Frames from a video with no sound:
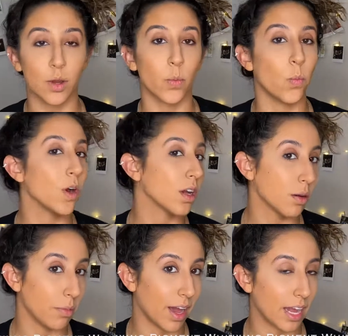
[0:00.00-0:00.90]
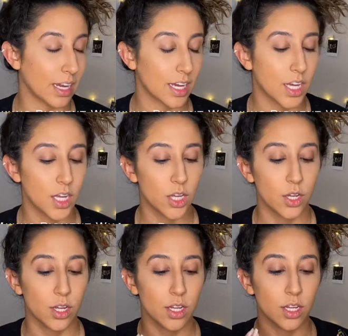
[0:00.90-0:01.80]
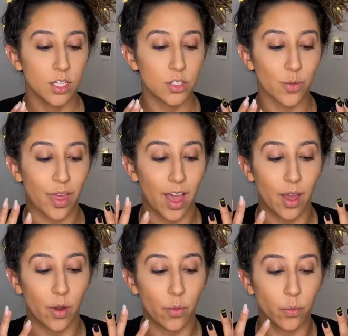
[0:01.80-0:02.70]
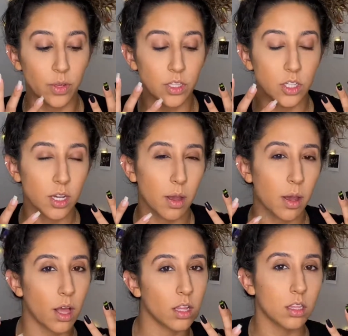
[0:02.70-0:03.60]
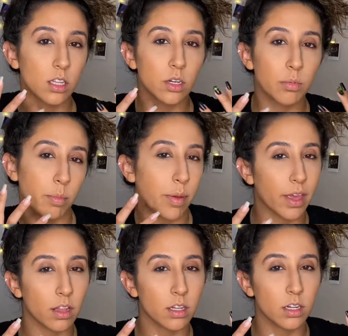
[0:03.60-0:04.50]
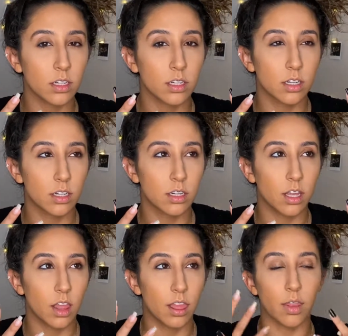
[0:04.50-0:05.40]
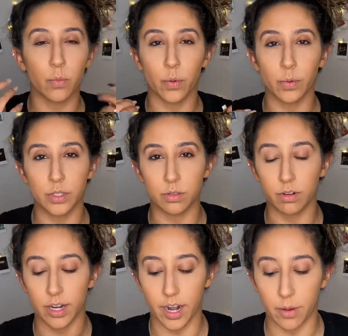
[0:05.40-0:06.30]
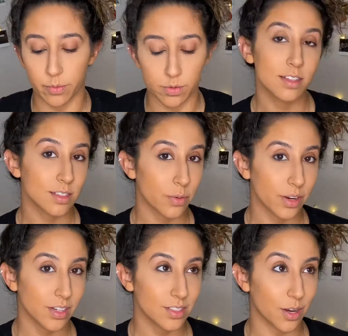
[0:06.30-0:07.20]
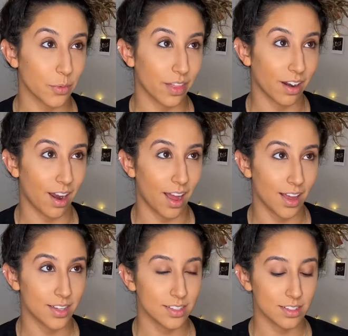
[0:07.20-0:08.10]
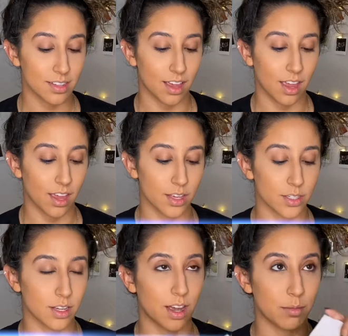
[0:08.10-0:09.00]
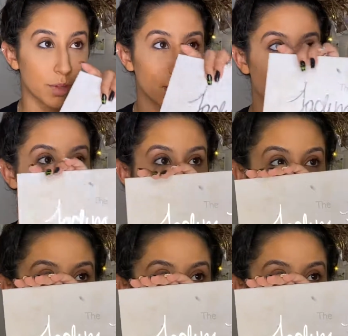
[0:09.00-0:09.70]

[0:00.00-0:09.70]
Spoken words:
will come back so that we look a little bit paler than what we do right now. So we're gonna start with our eyes, and I'm gonna go ahead and